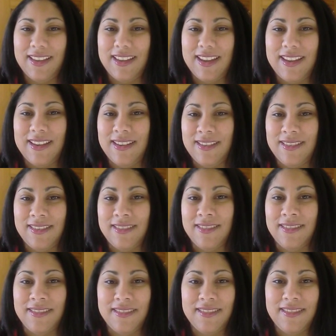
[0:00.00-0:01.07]

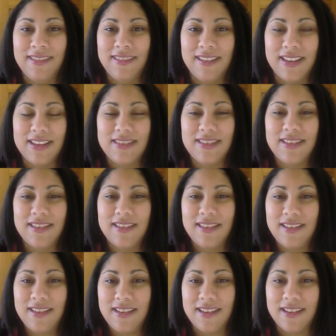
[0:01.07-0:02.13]
and I was like,
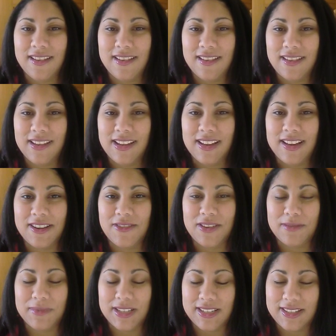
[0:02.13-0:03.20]
okay, I know what
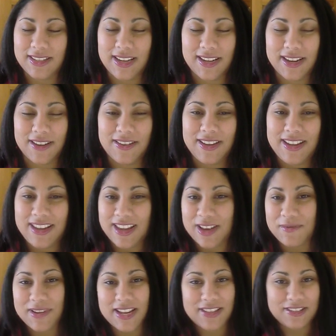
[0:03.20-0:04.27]
I'm gonna say now.
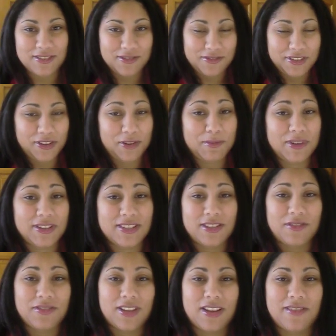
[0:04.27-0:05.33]
I've been asked to do a video about
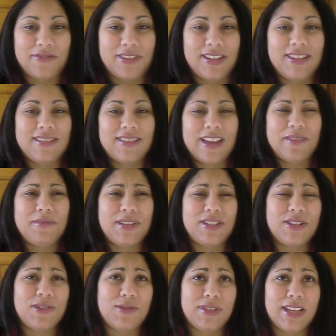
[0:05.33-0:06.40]
self-confidence. I've been
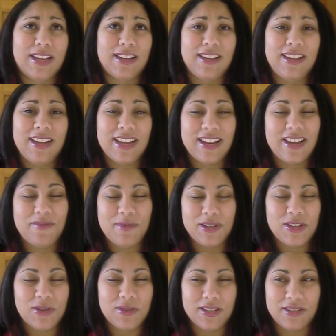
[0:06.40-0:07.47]
told that, and I've been
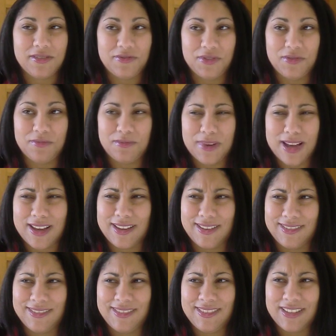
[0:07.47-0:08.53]
told this
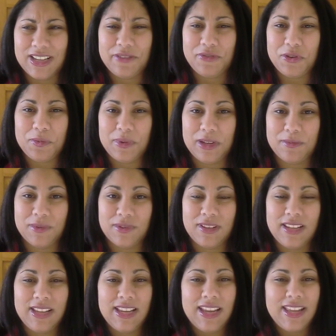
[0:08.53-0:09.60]
by a few people.
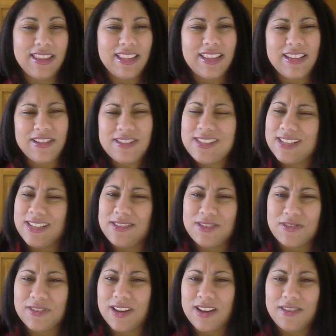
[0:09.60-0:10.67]
They're like, you seem
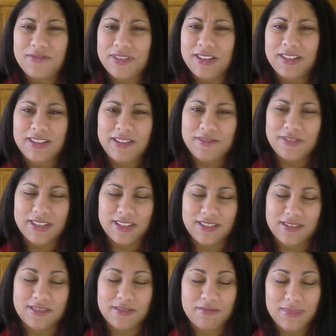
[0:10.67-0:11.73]
so confident in your
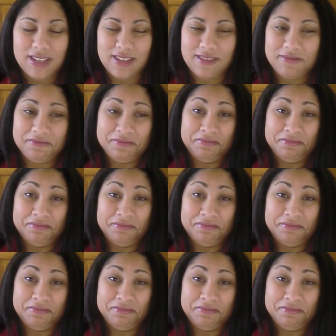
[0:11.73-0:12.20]
videos. I'm like,